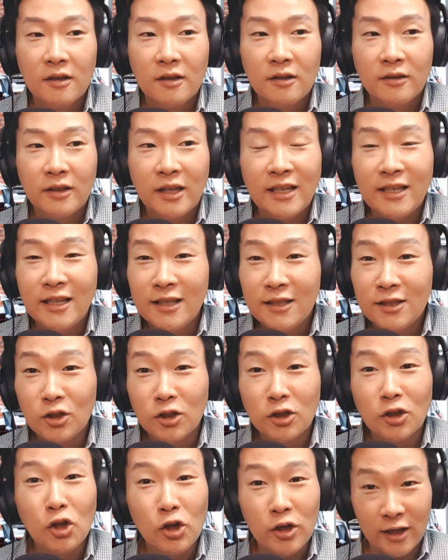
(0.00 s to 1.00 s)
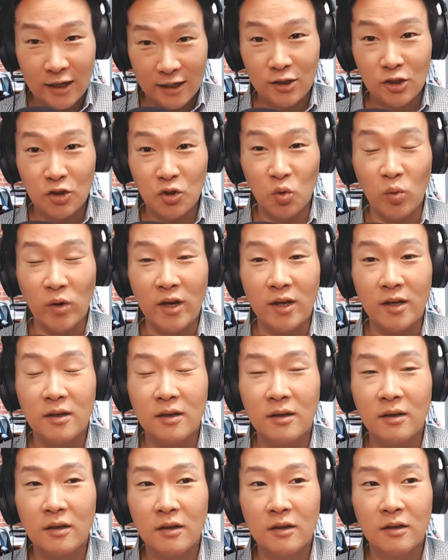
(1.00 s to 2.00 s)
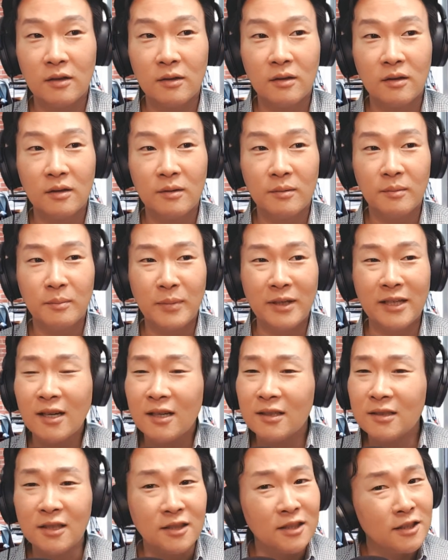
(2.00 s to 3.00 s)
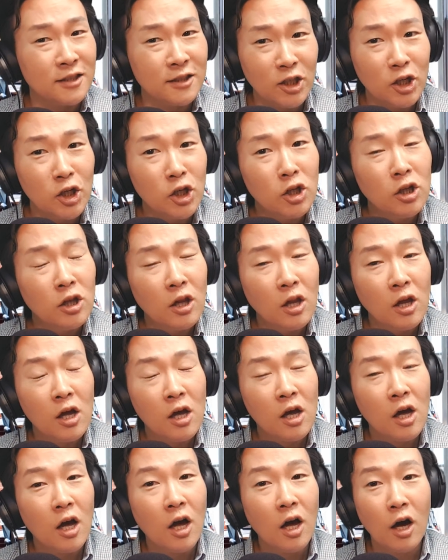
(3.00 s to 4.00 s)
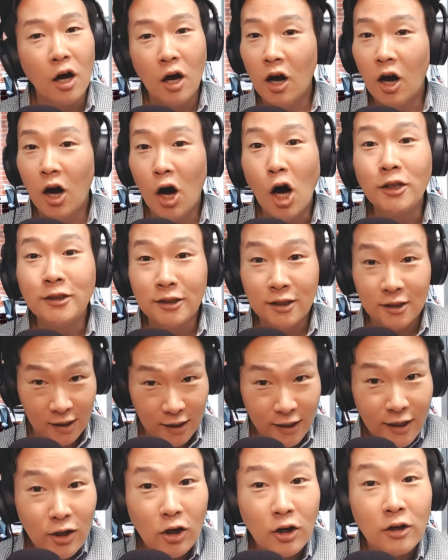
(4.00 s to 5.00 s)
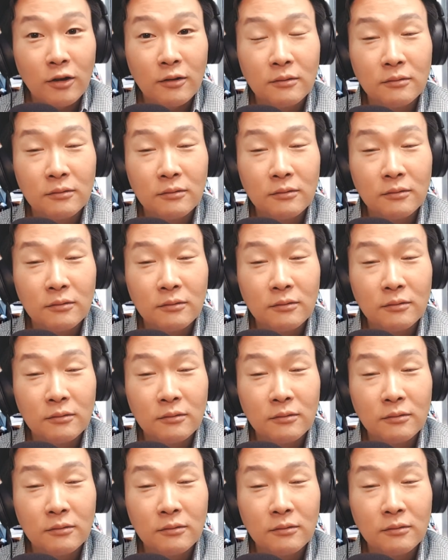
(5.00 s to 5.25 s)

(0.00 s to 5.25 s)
they need to look into it because it's still unclear